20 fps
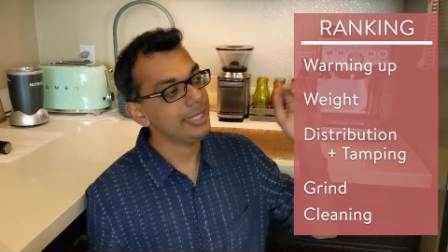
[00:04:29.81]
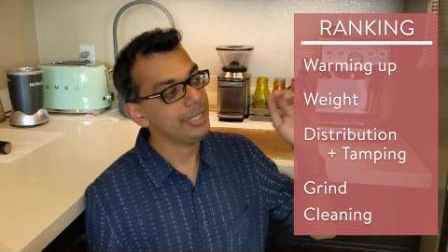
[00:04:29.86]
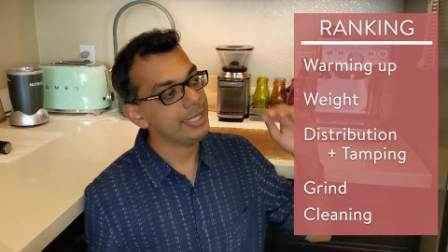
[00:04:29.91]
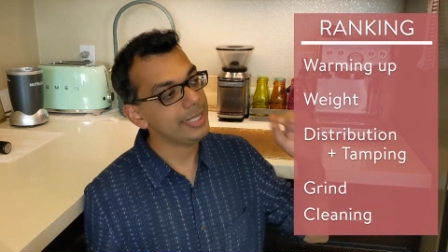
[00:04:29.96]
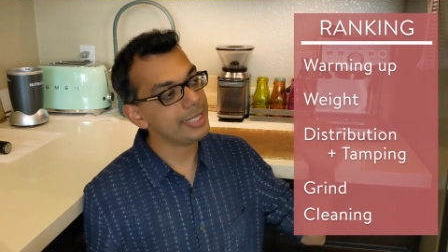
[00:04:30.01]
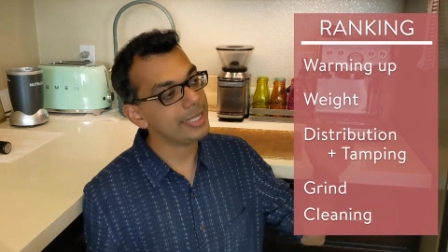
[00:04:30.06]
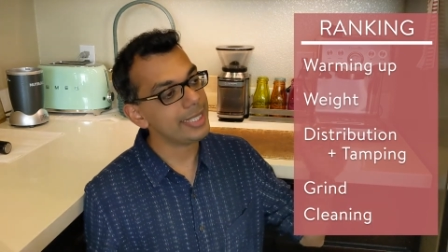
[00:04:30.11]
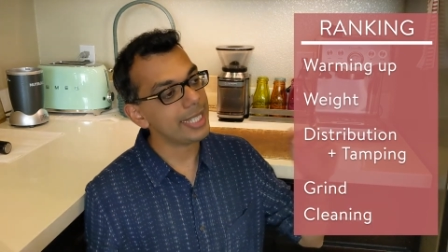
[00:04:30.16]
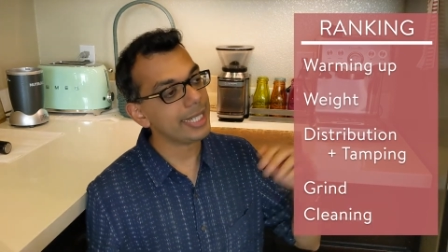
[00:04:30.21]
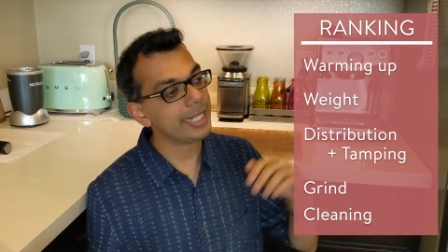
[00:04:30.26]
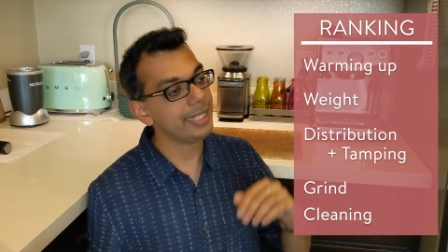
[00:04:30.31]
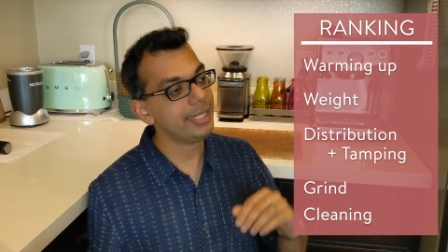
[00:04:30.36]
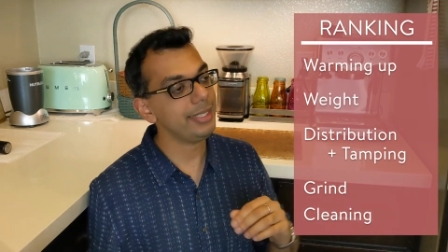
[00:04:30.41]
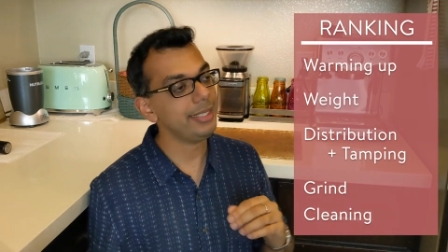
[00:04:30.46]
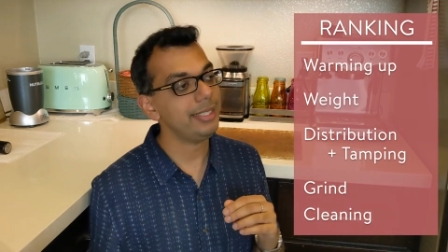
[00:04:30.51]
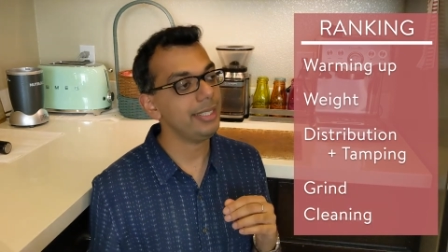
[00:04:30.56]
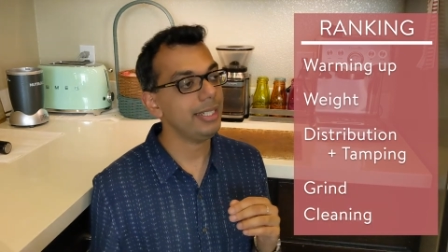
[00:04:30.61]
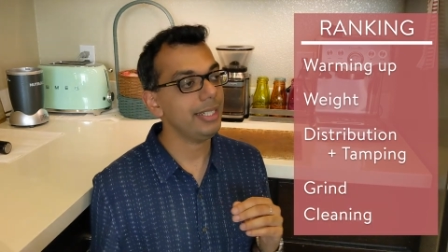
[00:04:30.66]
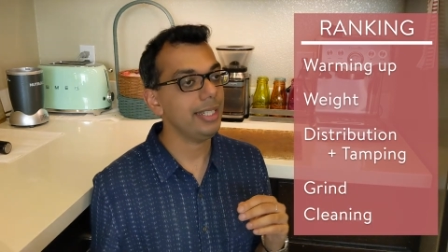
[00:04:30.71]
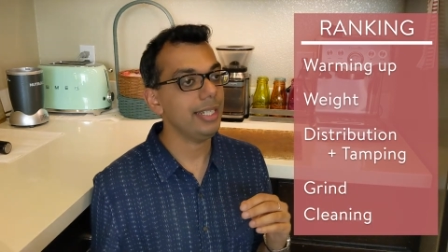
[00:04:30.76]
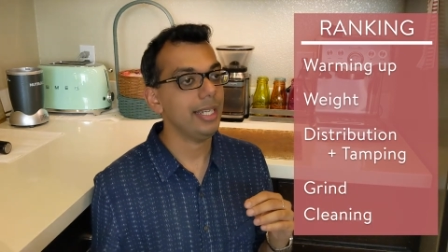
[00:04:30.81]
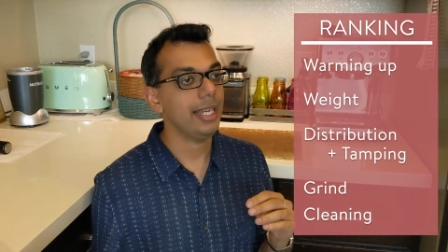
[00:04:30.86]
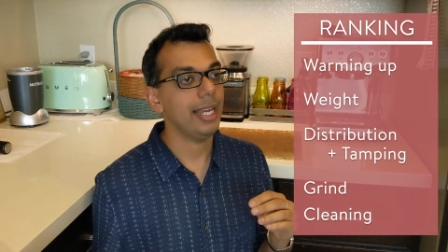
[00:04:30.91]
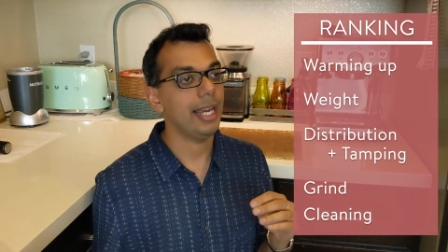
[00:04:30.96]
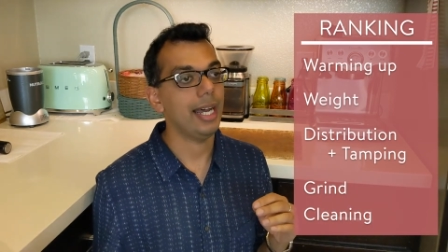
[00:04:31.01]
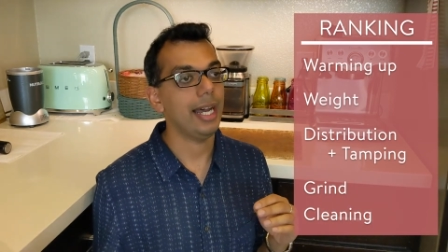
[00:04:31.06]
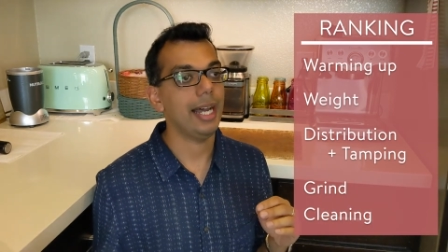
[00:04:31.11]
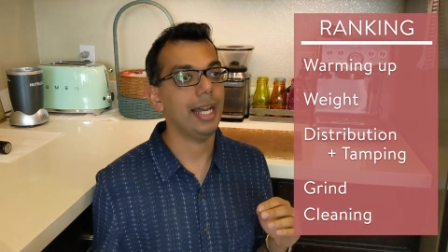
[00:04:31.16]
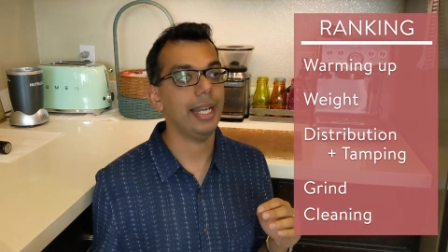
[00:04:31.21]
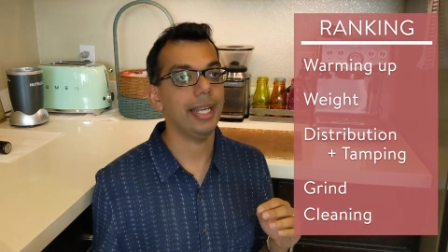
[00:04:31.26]
The second,
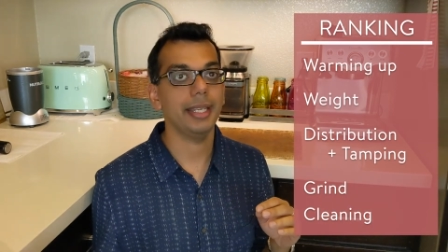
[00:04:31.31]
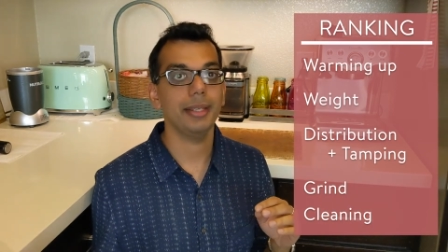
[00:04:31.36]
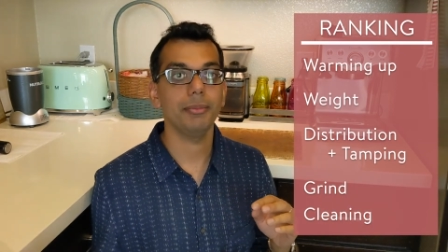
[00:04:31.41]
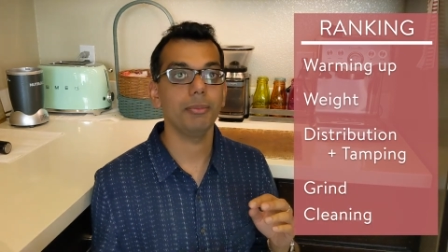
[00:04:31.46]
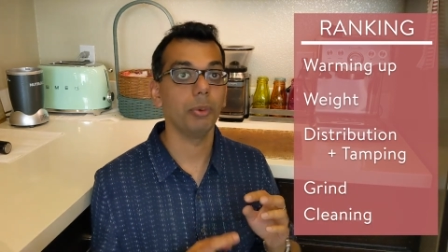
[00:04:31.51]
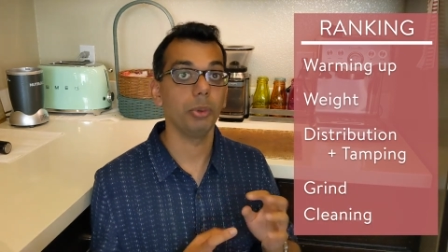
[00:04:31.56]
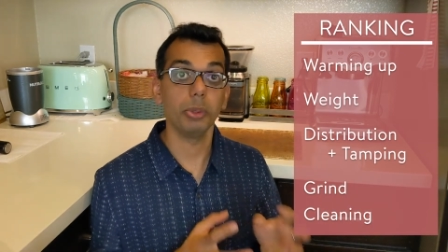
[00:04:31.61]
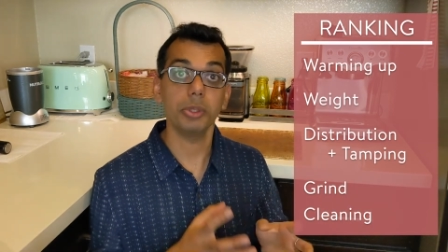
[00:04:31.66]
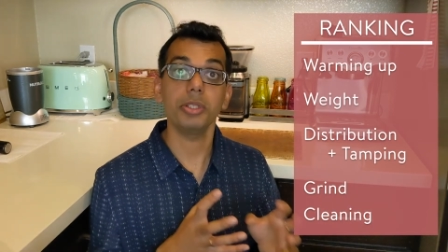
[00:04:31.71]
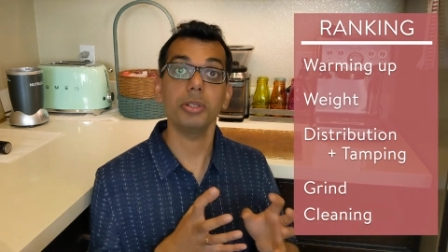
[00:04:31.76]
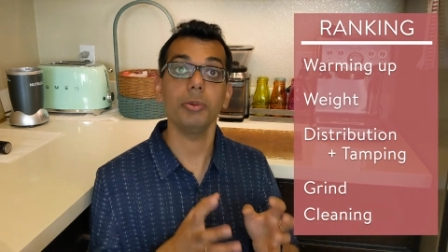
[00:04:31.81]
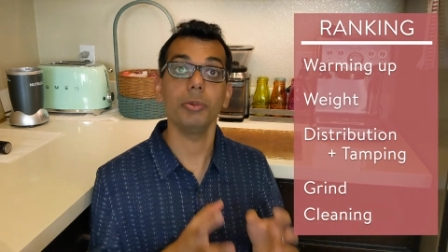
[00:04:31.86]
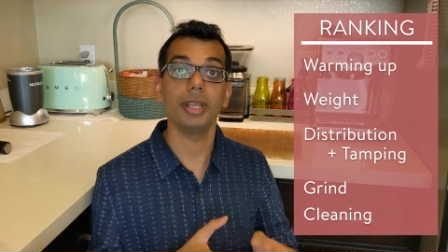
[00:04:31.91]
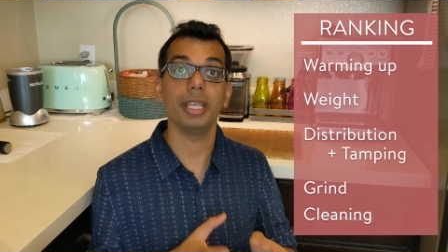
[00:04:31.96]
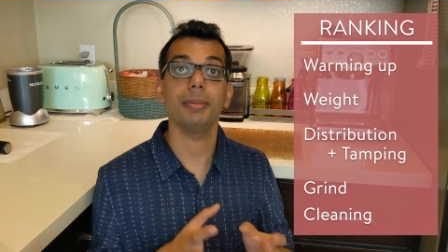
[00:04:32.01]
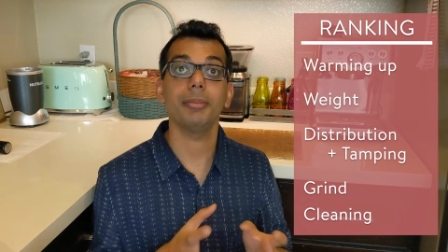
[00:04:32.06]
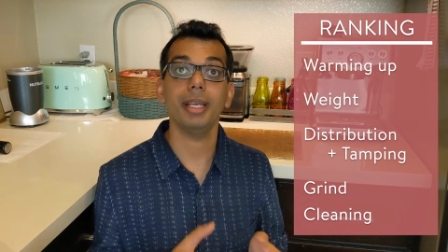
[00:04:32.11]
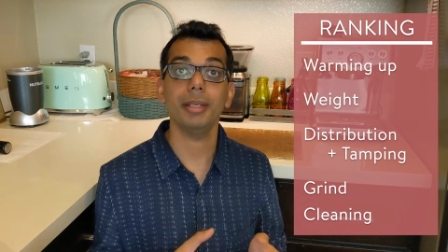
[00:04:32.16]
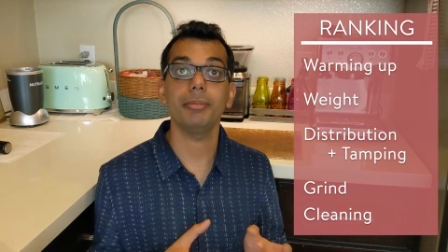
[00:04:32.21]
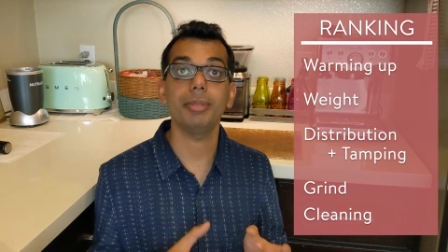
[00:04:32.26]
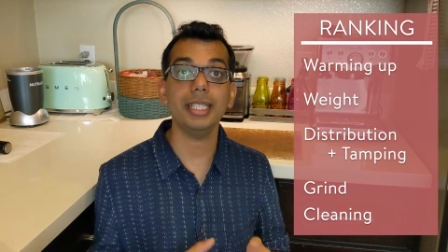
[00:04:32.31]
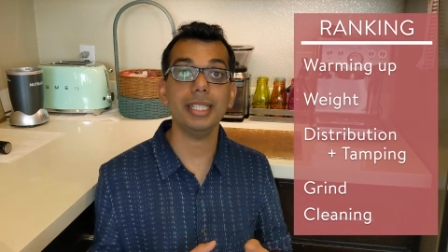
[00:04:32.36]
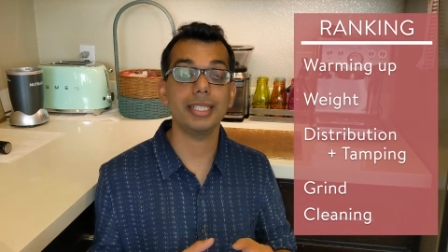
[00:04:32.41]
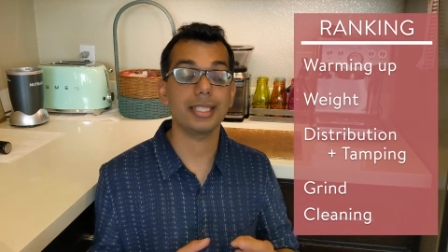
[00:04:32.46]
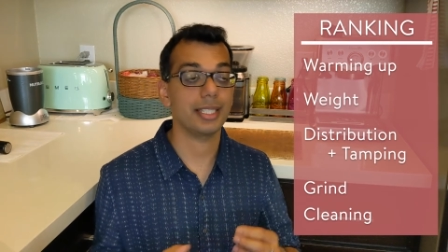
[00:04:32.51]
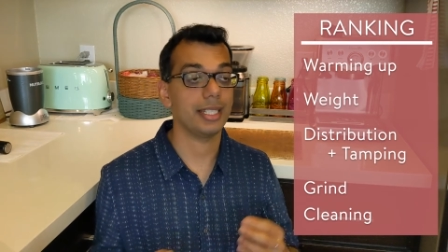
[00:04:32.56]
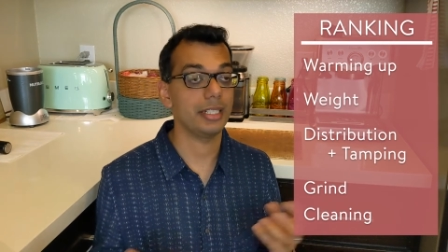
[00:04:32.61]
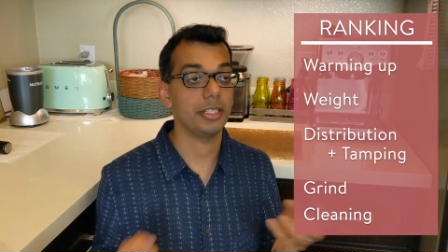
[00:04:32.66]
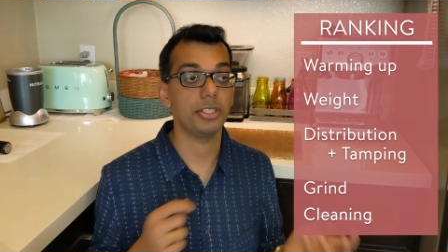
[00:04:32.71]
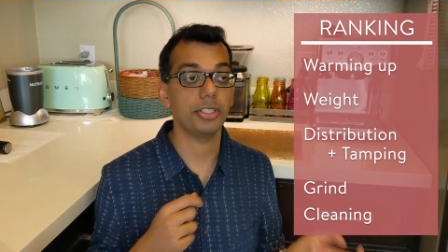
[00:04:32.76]
I won't weigh my
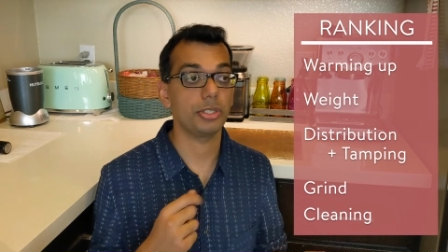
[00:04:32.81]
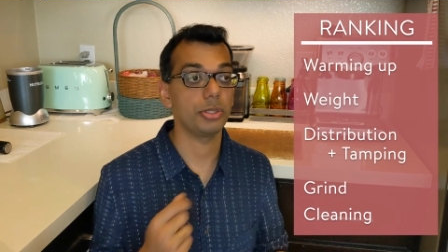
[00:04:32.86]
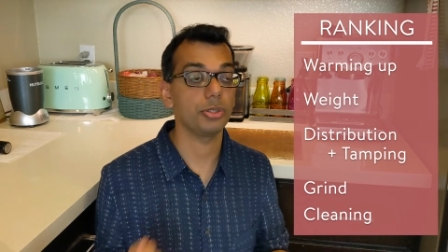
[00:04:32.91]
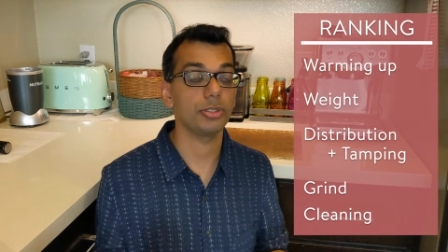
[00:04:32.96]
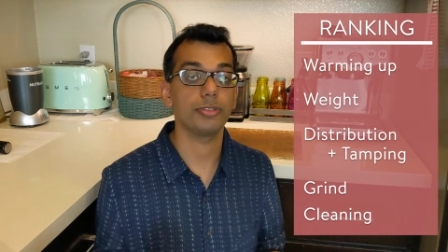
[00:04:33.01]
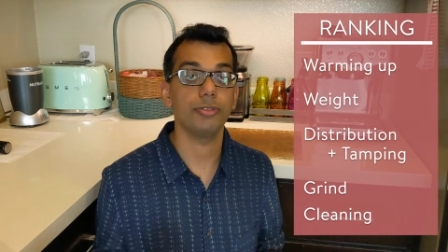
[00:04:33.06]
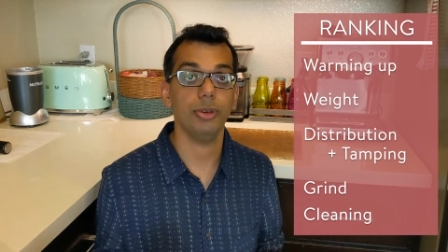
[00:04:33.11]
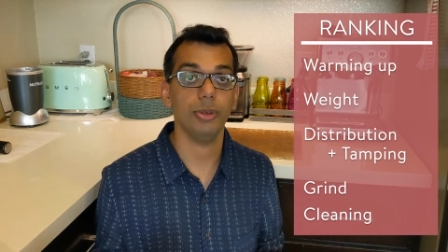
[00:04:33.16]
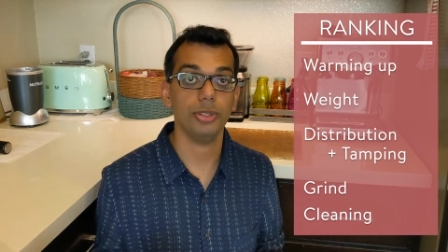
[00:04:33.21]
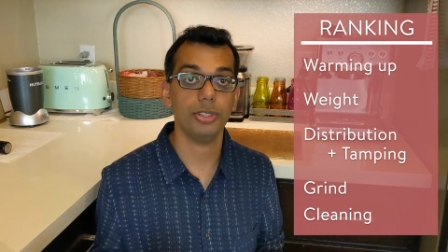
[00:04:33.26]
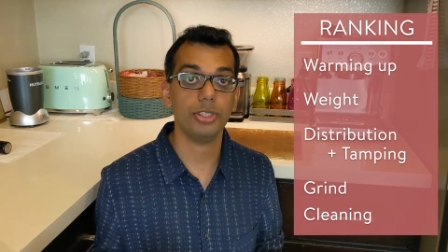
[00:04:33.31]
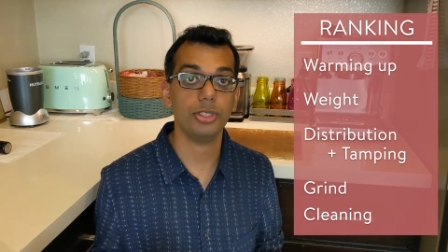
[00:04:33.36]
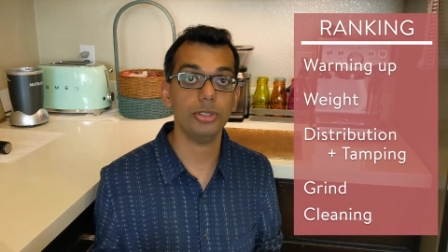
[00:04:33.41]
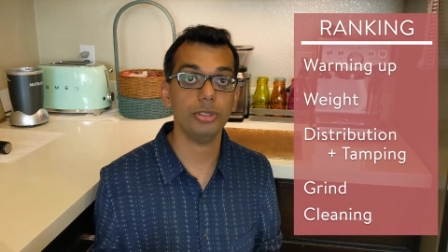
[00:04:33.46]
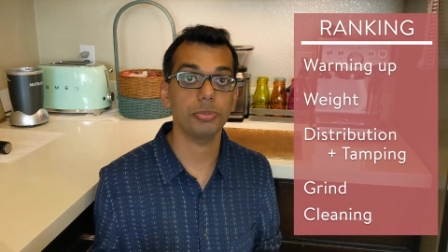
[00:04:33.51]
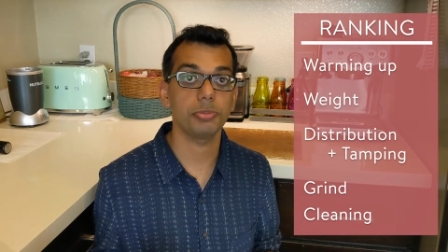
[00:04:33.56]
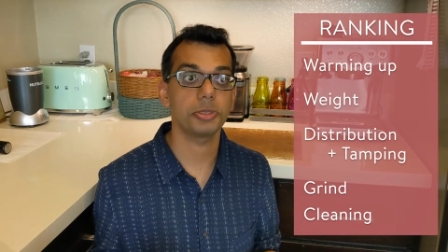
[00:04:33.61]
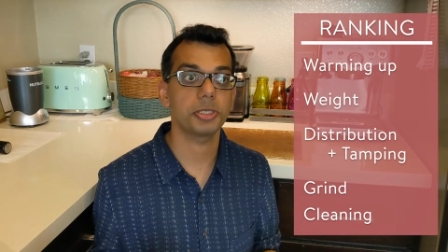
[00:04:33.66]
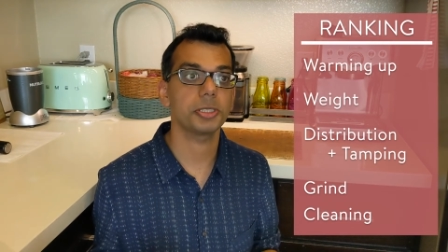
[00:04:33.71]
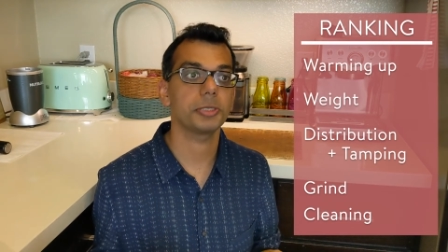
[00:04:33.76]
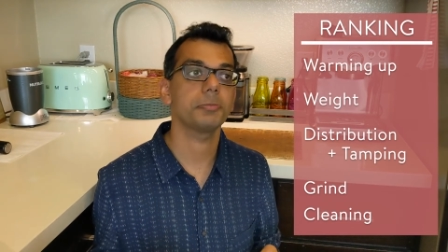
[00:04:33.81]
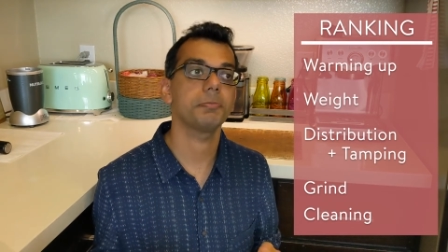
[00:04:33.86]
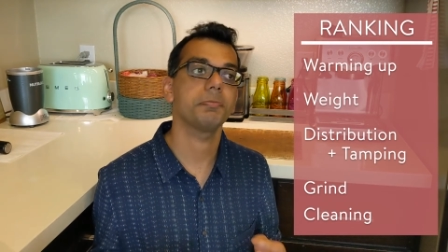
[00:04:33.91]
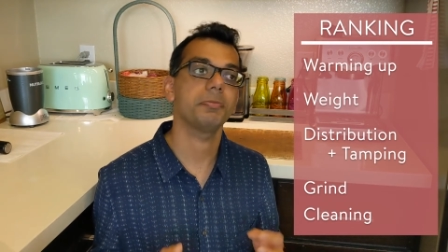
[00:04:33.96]
beans. I'll just use 4 scoops.